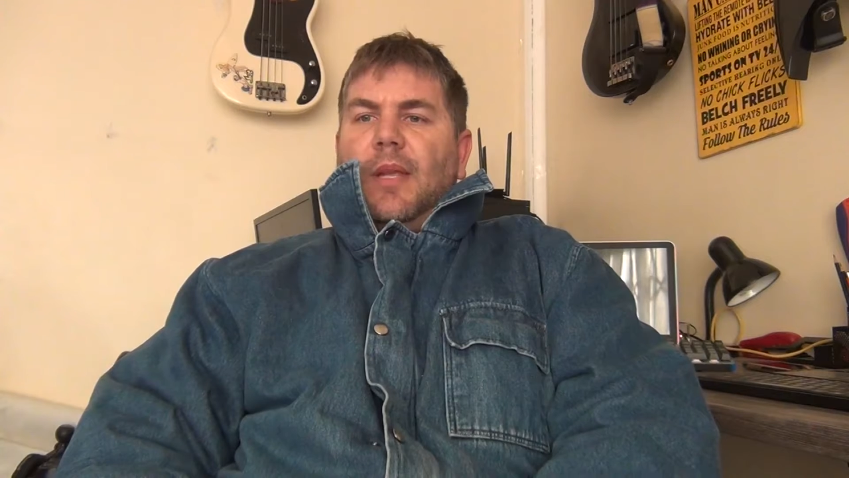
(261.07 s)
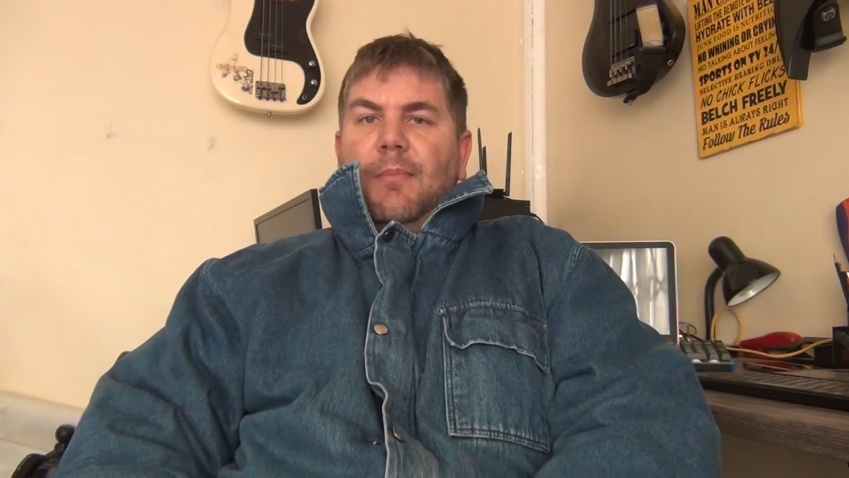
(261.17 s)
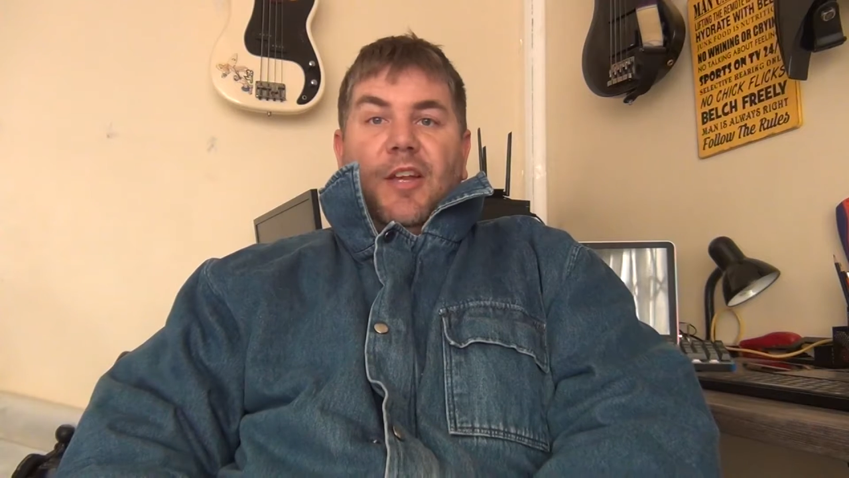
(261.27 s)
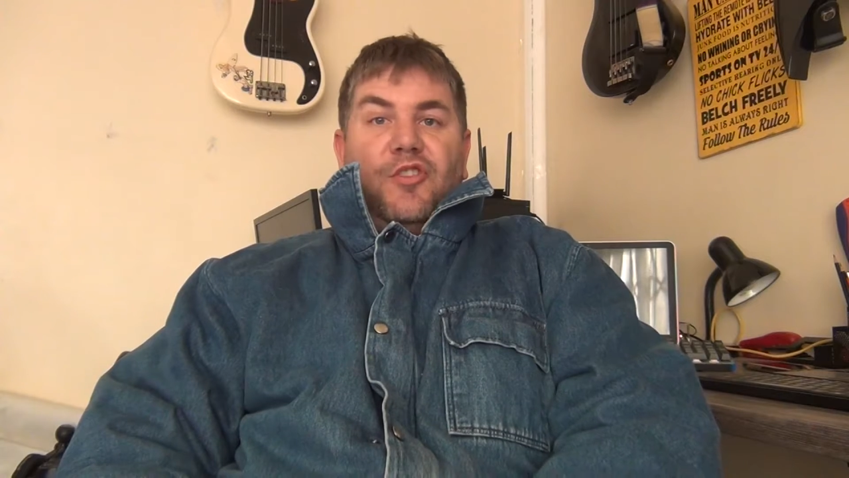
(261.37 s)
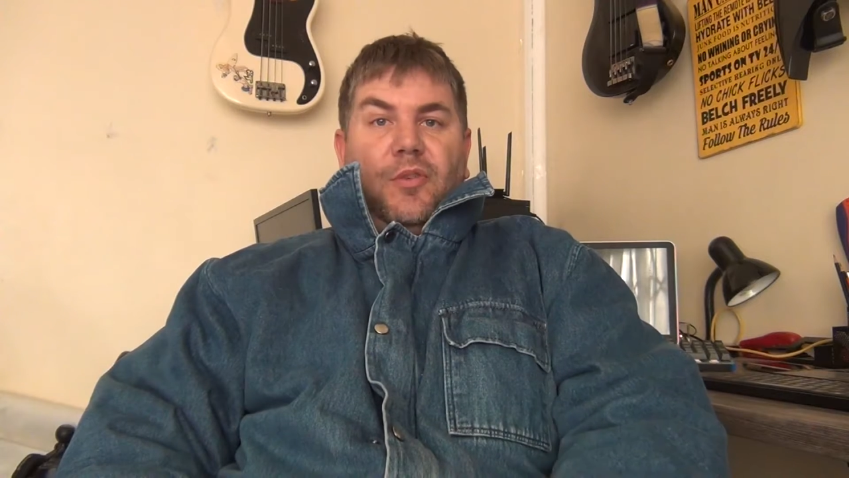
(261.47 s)

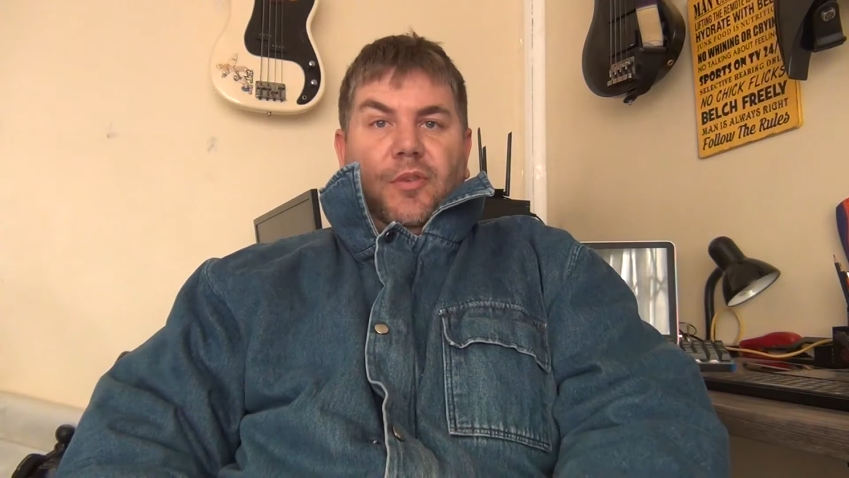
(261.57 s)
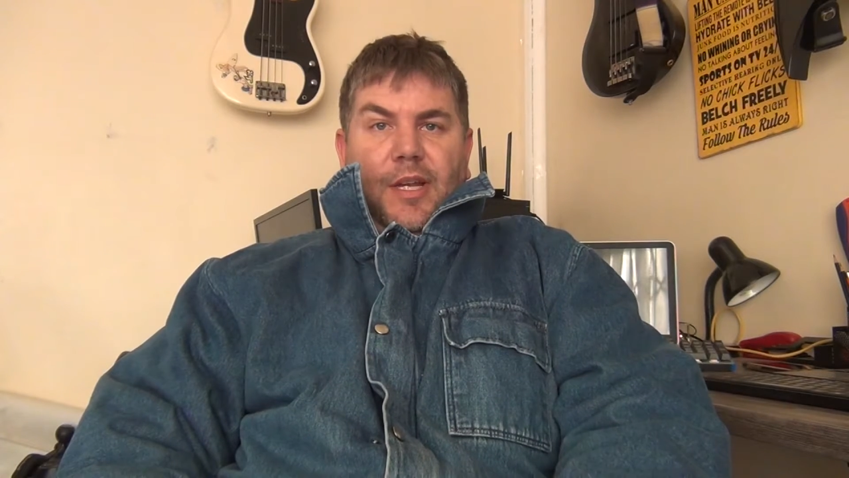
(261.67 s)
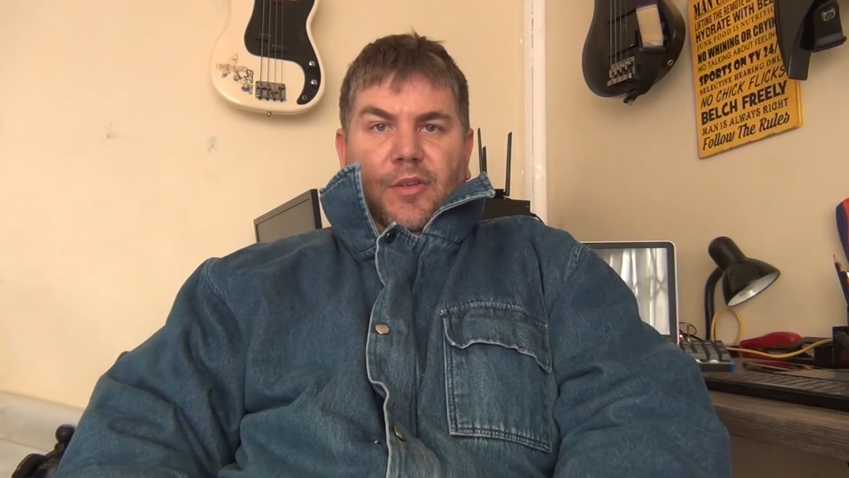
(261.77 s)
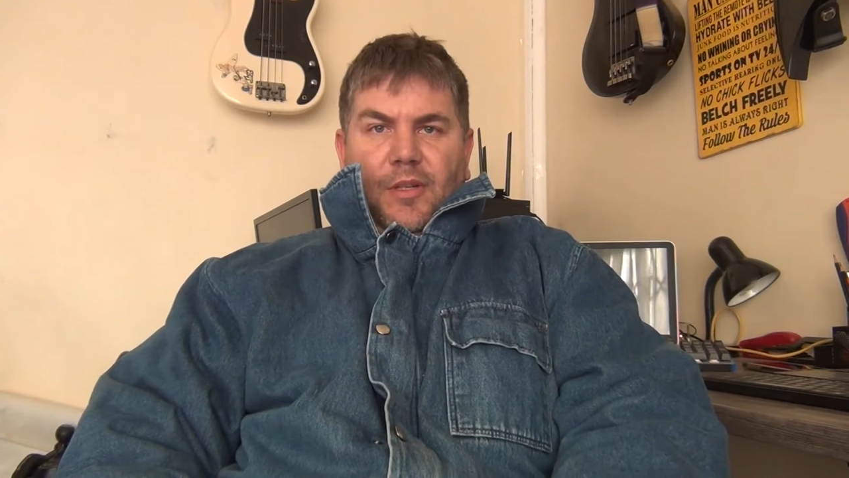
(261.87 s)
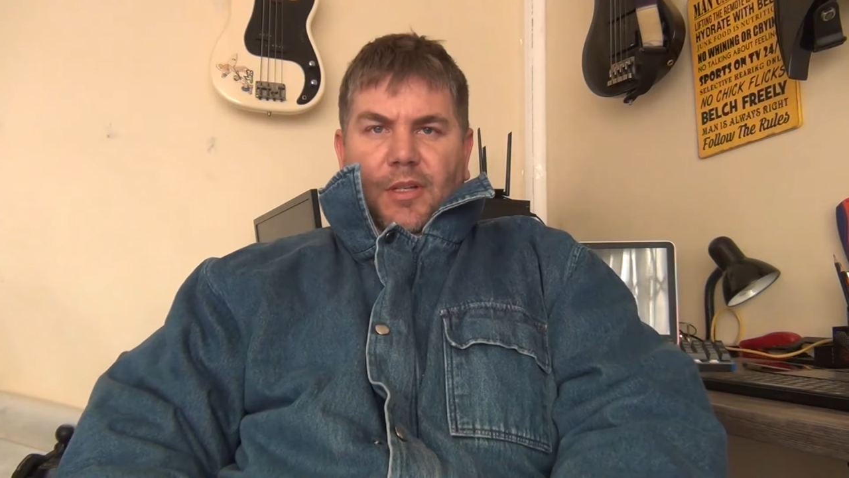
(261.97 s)
Managed to
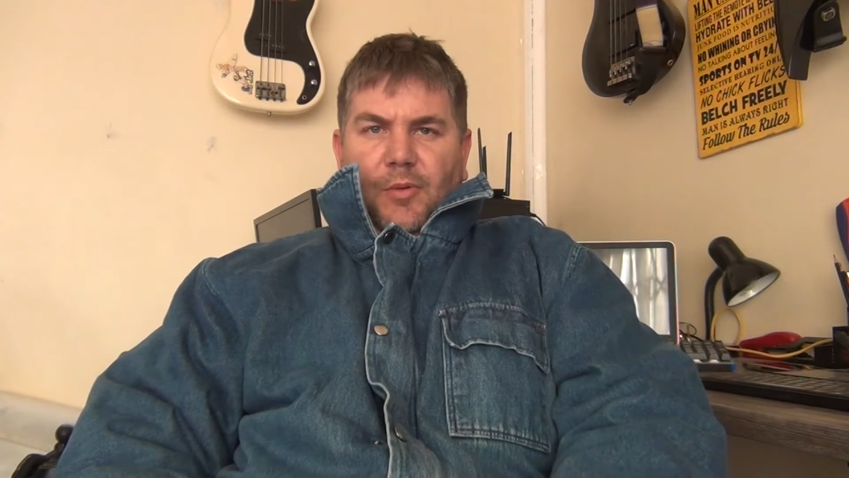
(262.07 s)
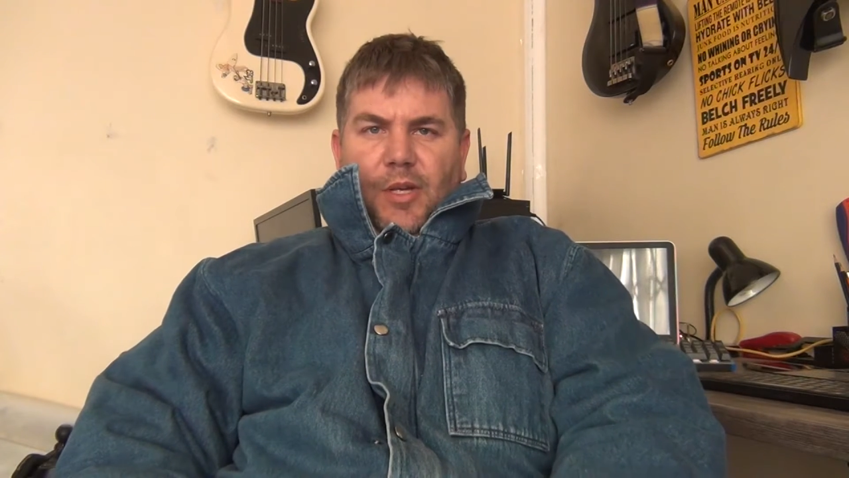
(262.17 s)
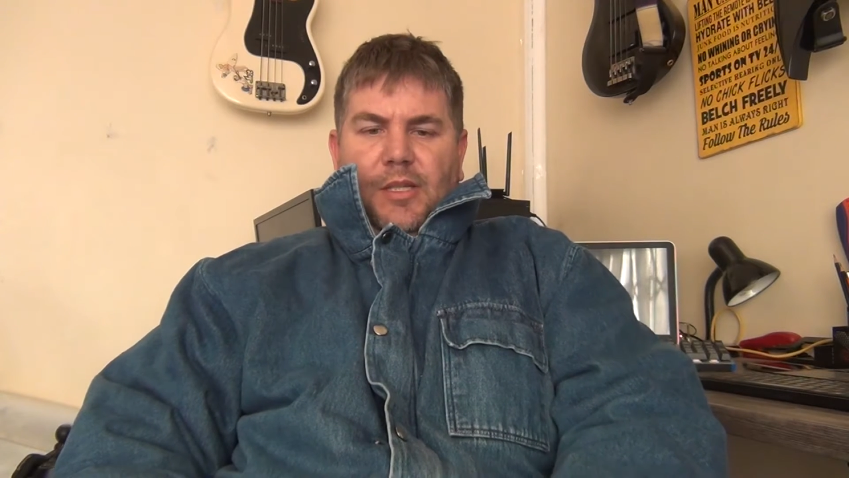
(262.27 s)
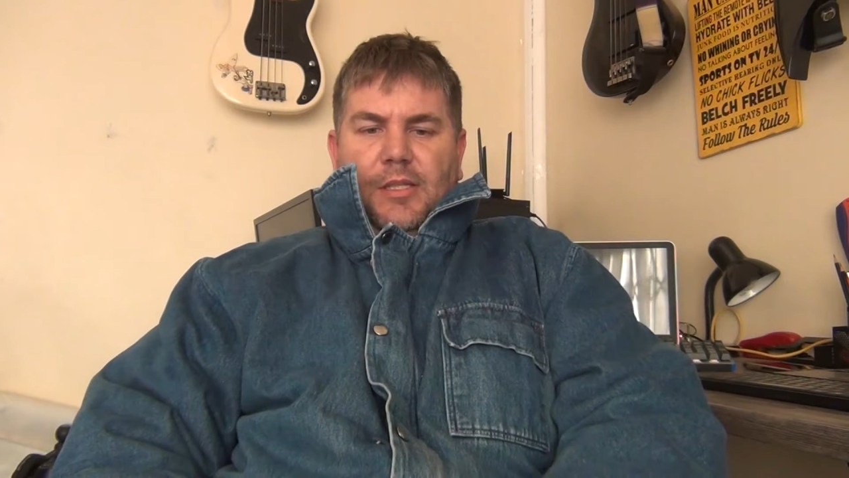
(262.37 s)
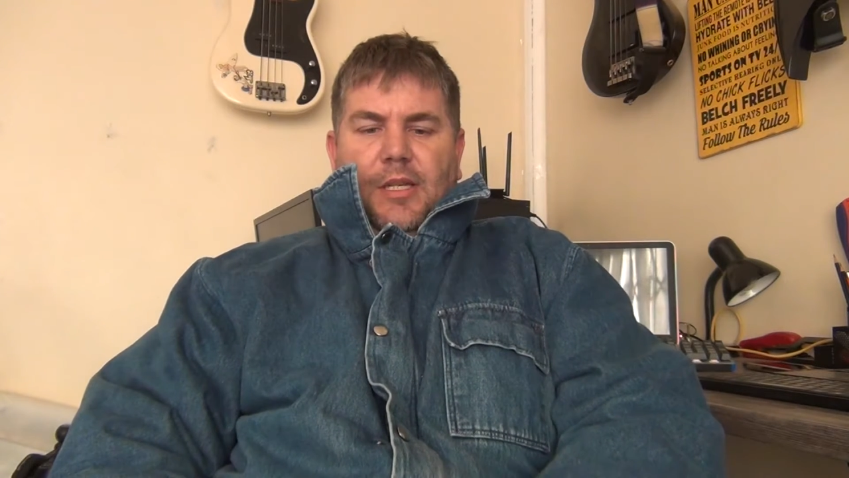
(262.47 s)
connect to
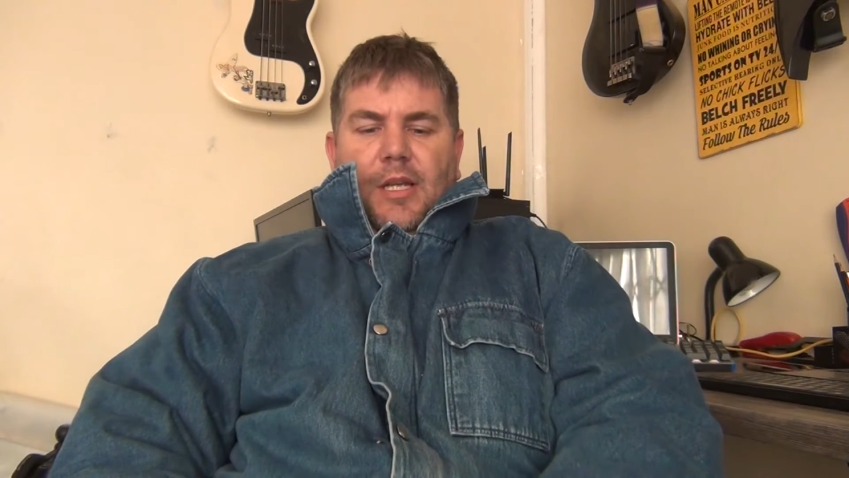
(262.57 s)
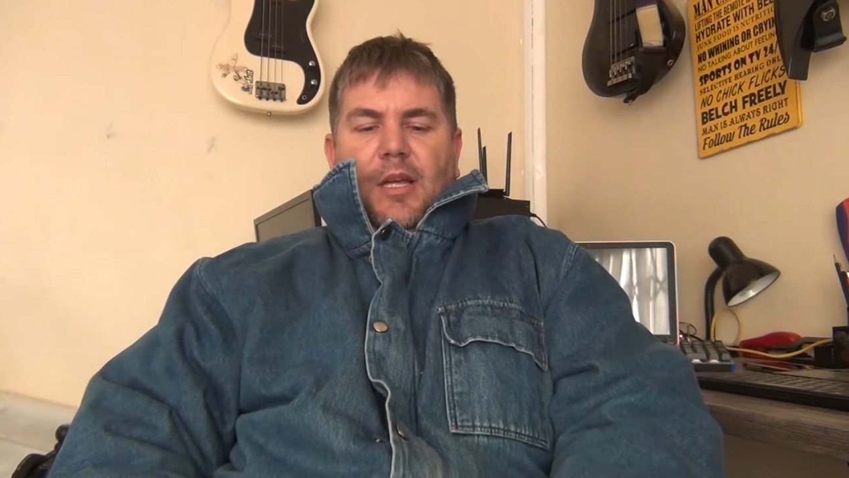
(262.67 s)
AWS.